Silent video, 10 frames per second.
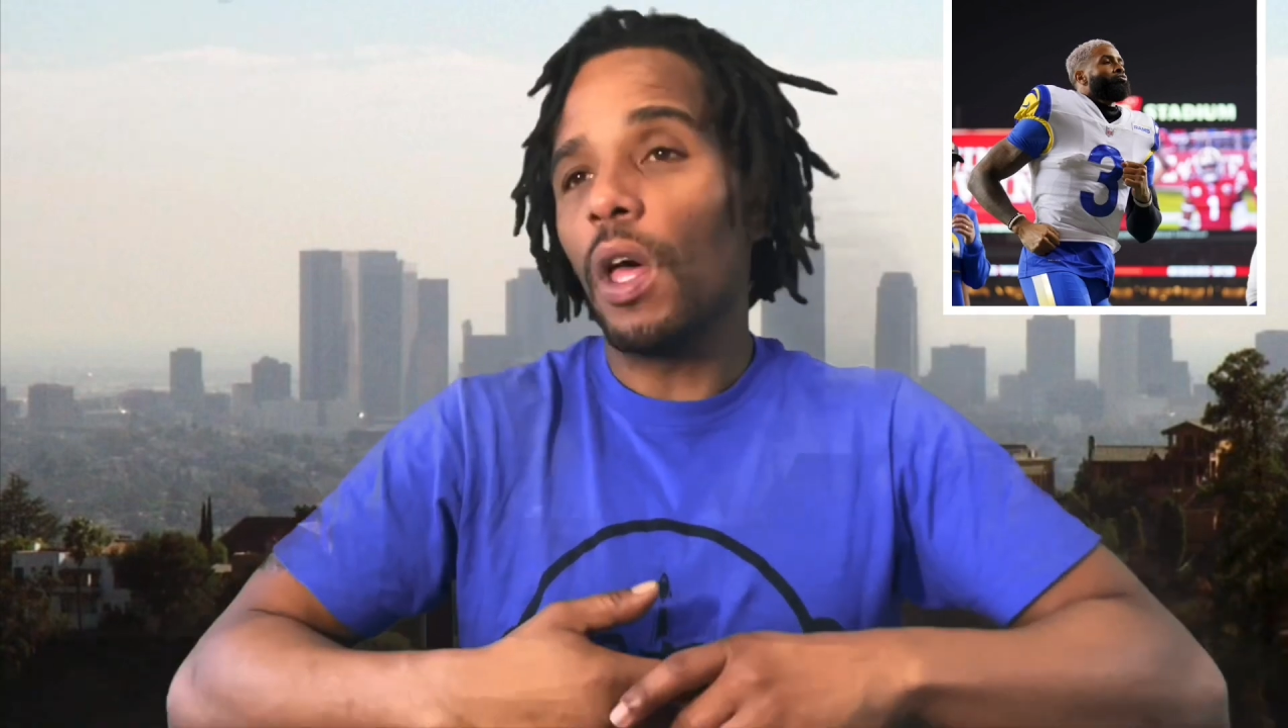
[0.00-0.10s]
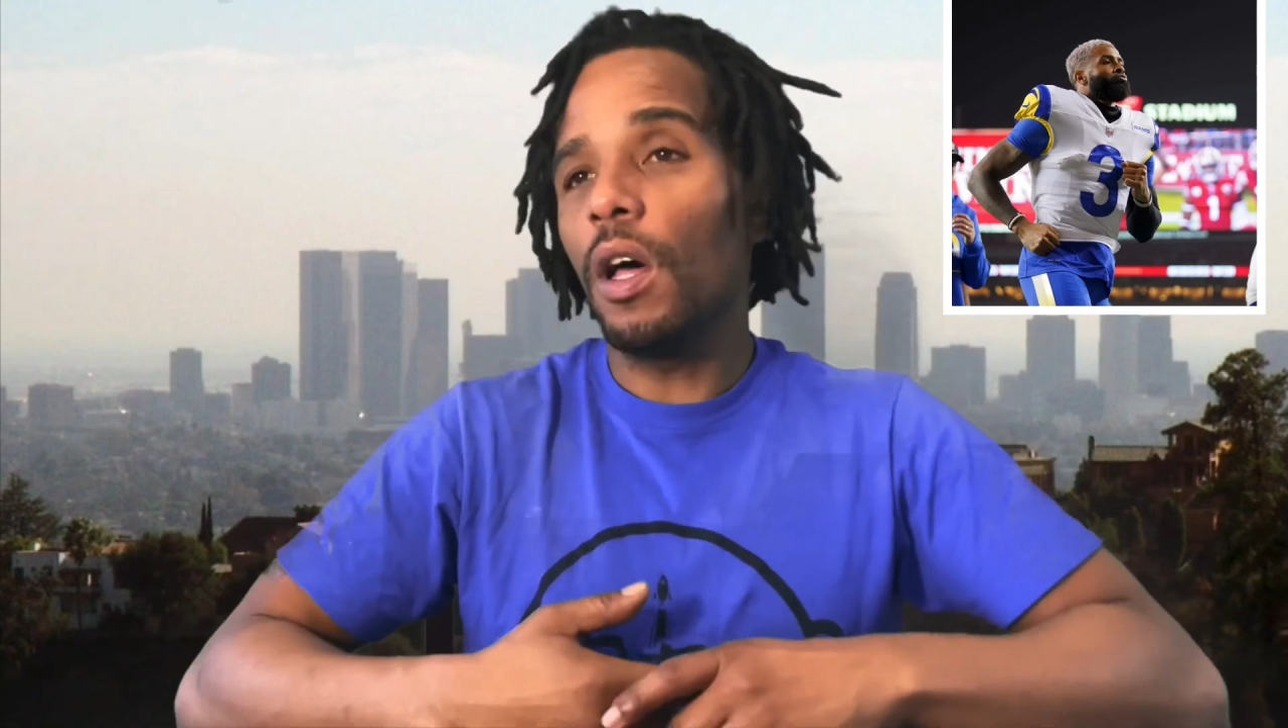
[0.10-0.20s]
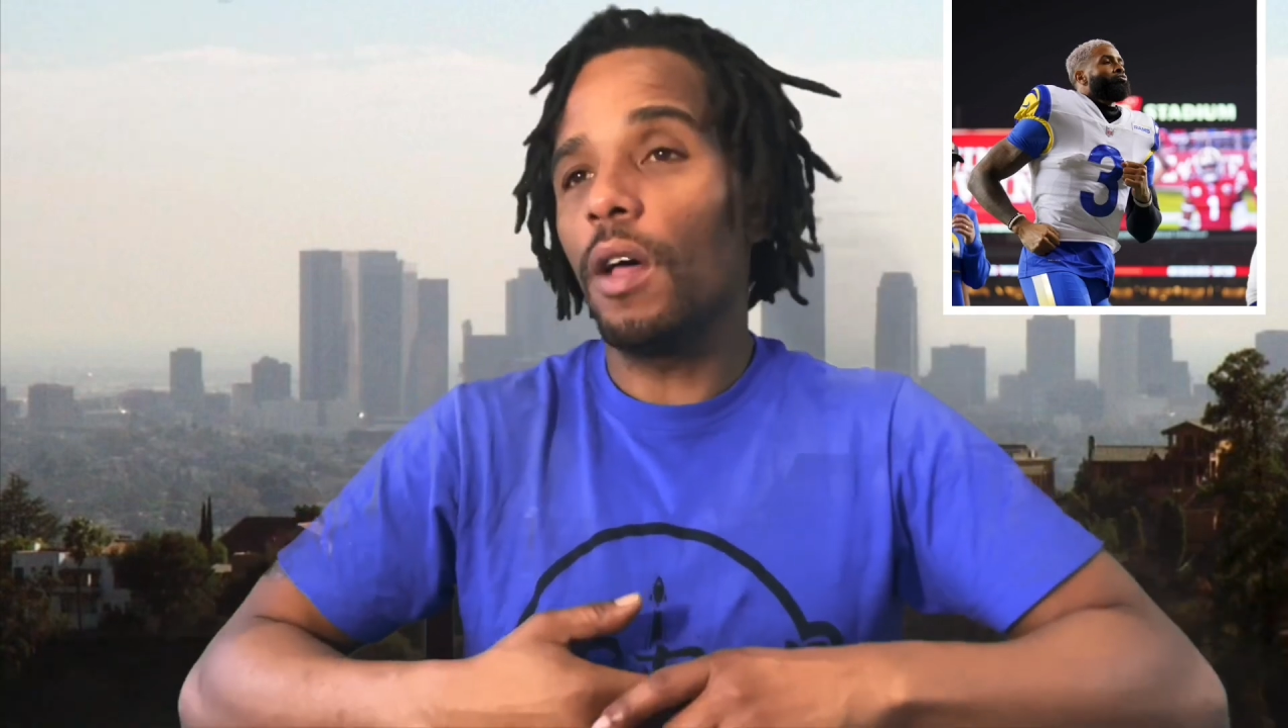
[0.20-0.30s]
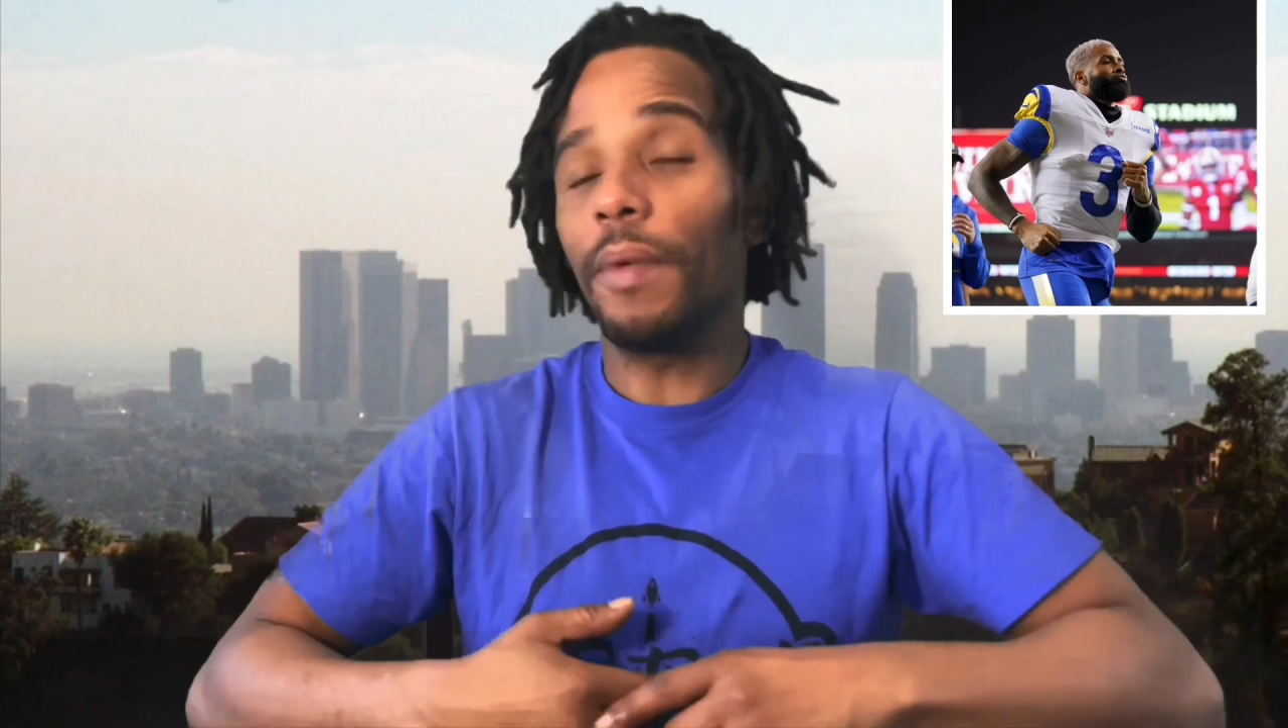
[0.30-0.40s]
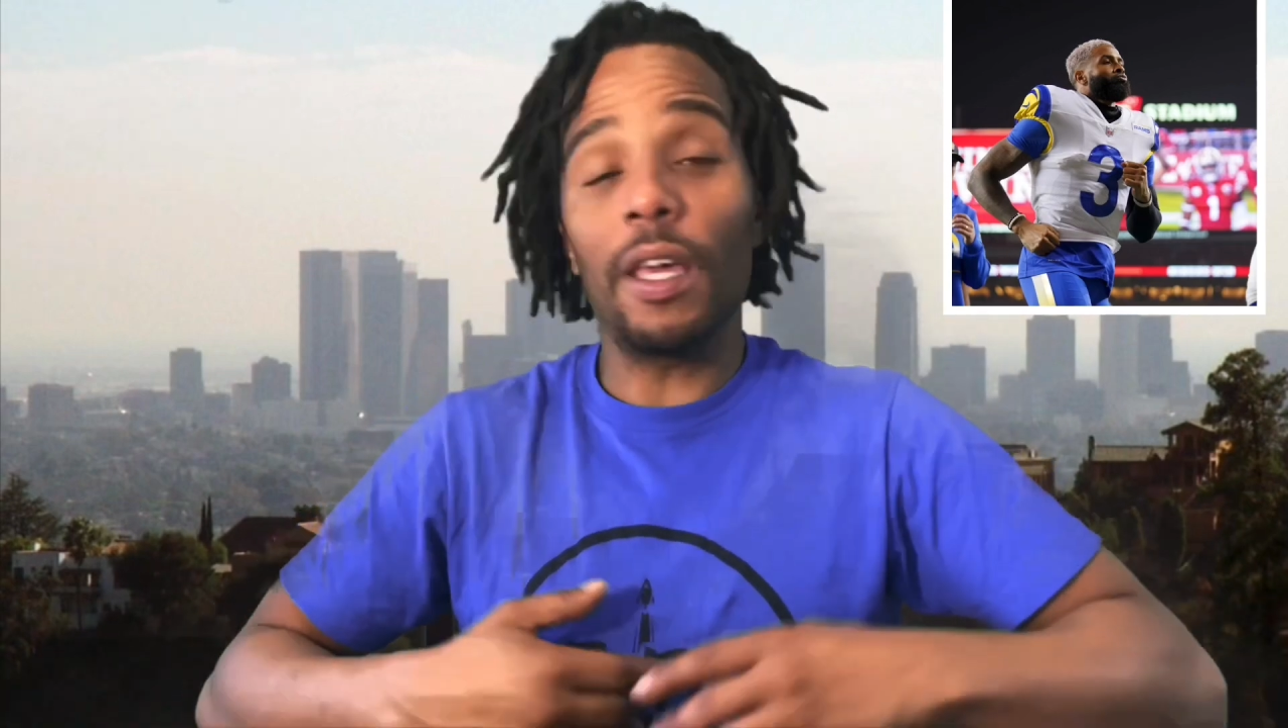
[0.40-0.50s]

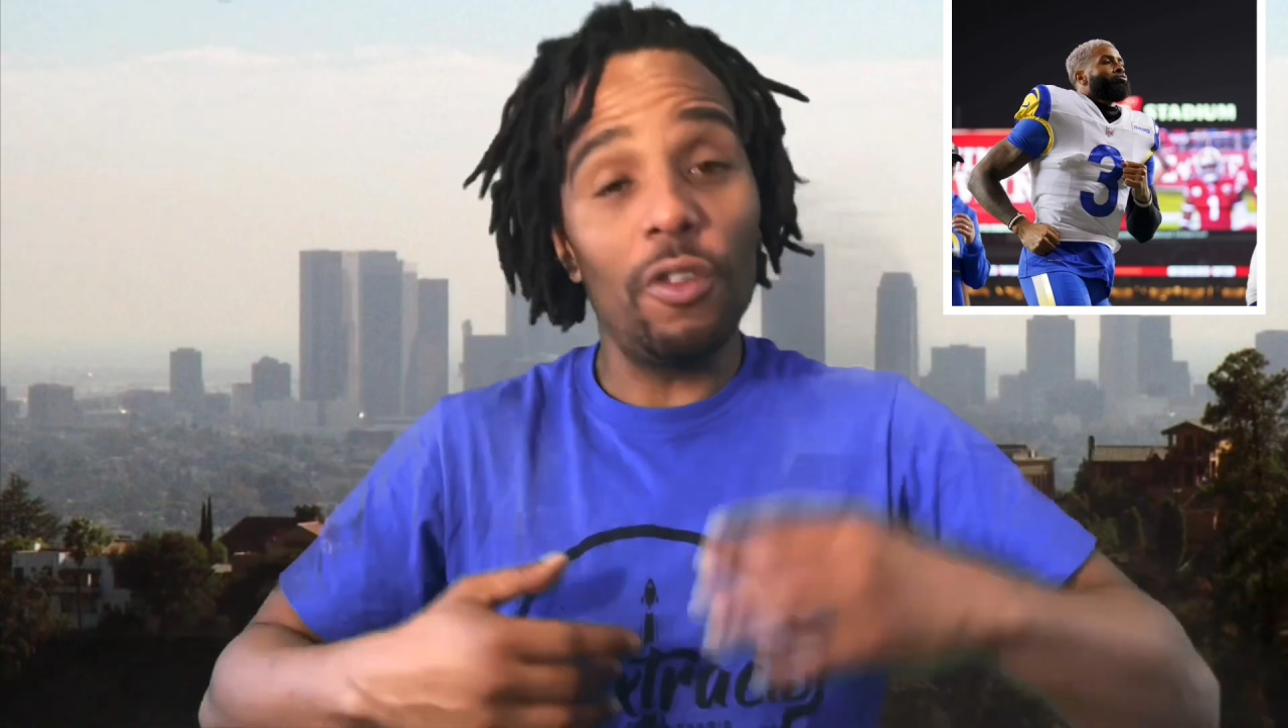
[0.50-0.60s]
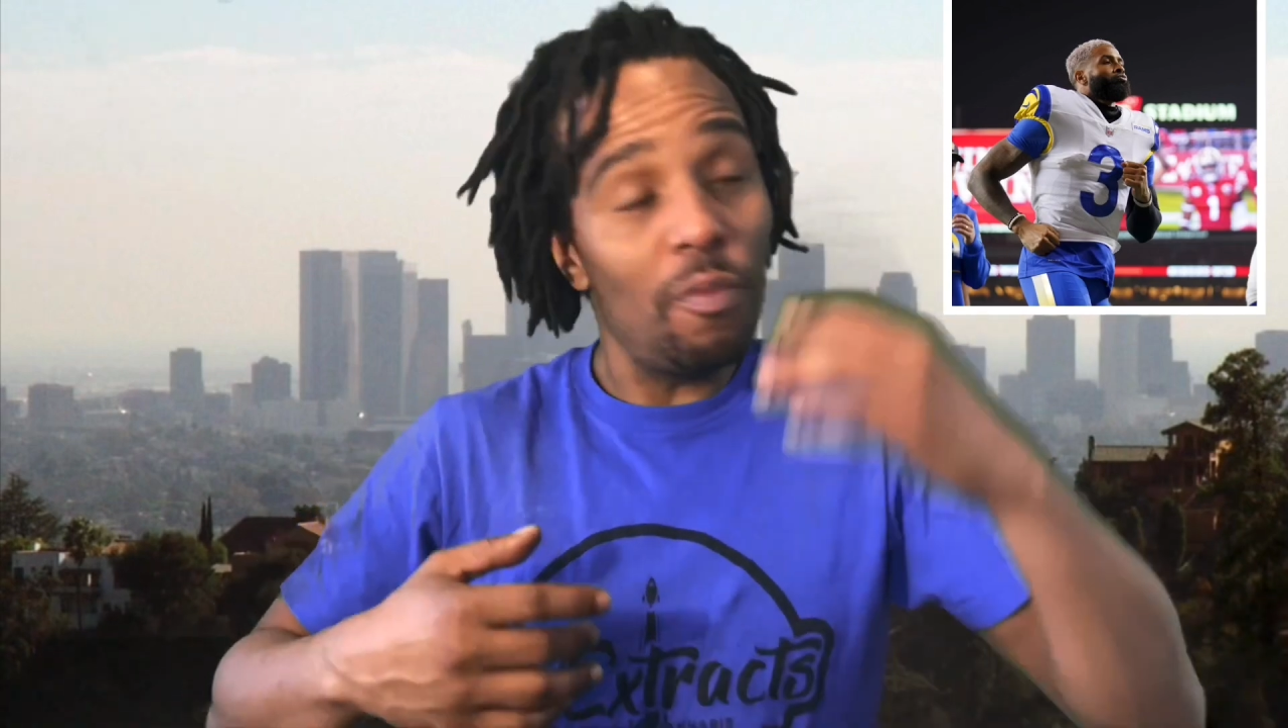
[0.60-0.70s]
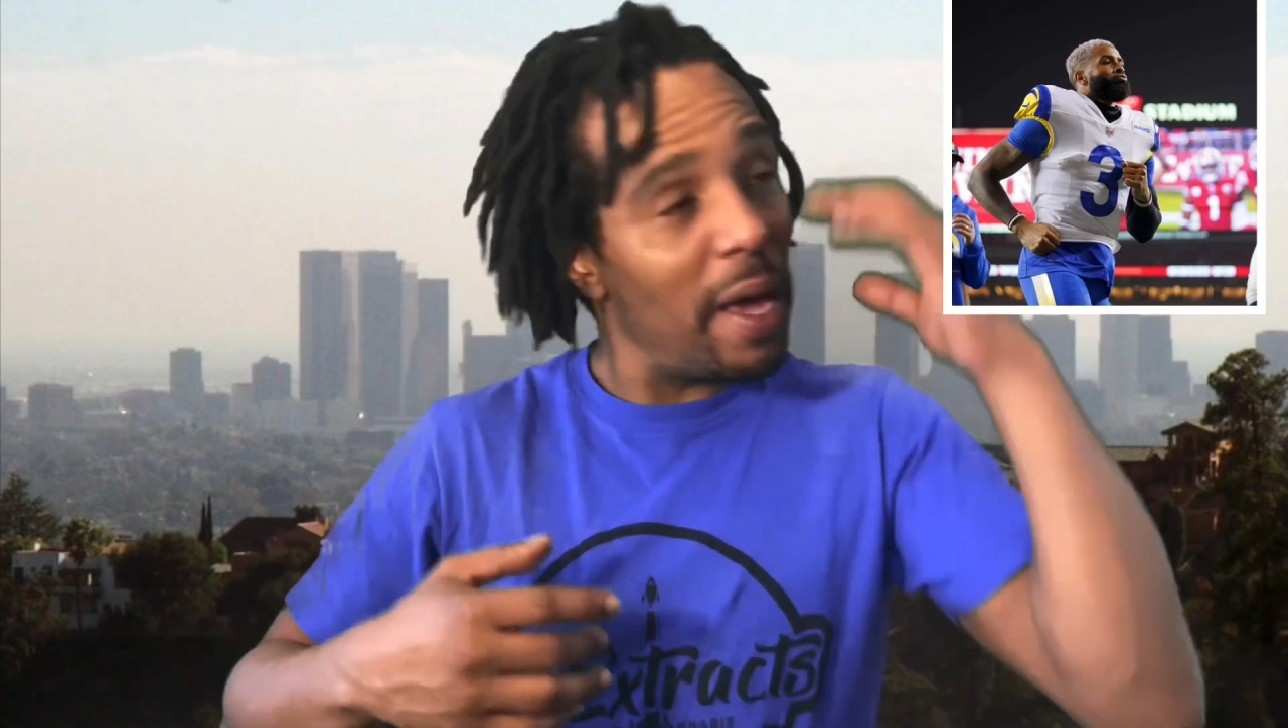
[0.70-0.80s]
Can you